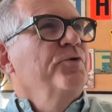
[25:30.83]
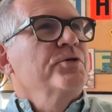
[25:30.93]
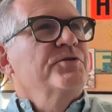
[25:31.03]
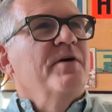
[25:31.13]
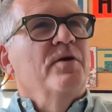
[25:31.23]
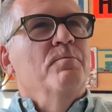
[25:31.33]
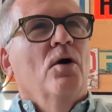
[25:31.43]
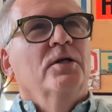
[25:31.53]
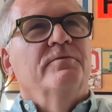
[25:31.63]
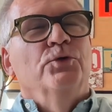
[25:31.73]
of every
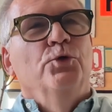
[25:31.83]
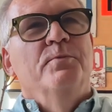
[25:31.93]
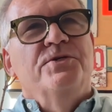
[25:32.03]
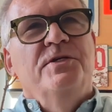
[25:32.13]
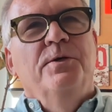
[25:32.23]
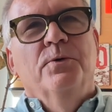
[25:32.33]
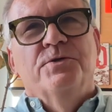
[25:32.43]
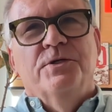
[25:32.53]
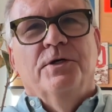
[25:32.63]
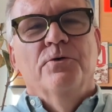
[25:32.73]
model of Illumina
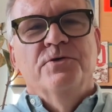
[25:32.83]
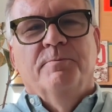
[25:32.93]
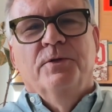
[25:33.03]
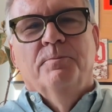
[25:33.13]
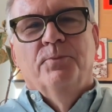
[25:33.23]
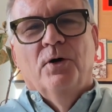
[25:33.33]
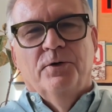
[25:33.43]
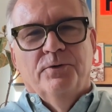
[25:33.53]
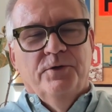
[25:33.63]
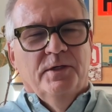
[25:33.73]
sequencer goes up to the
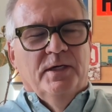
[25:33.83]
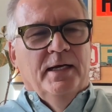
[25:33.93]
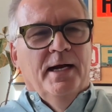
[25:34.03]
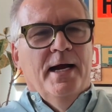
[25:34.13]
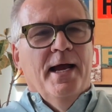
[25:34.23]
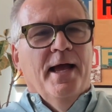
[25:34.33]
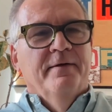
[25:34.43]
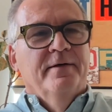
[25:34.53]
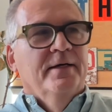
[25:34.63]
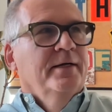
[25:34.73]
Broad, and
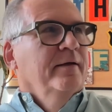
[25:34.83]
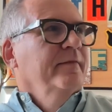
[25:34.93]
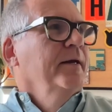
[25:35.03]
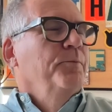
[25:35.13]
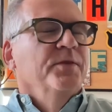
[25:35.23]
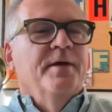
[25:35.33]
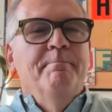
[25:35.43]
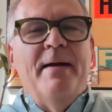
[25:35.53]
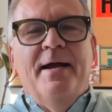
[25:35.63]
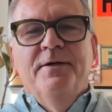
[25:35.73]
they don't want the
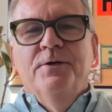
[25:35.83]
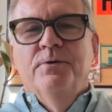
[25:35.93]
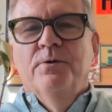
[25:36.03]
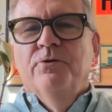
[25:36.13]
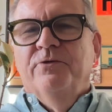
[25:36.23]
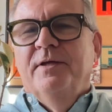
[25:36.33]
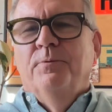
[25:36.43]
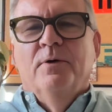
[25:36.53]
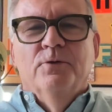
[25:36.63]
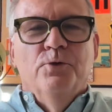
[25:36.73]
manuals, they don't
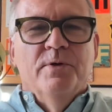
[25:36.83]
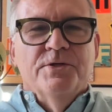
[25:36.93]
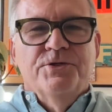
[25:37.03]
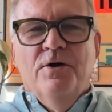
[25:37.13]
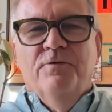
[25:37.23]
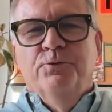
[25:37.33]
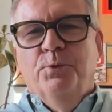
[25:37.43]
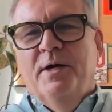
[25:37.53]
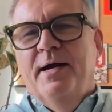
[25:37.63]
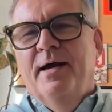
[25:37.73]
want Illumina
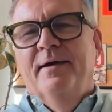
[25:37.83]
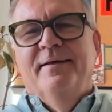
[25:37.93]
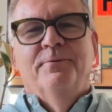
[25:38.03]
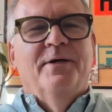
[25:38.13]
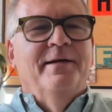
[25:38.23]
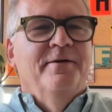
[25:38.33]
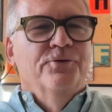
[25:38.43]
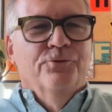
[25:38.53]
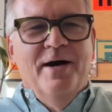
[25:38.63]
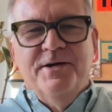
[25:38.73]
software, they don't want any
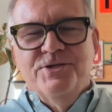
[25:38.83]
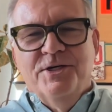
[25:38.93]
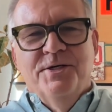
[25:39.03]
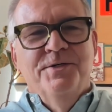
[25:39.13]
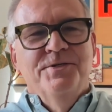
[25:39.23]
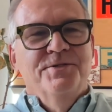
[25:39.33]
directions.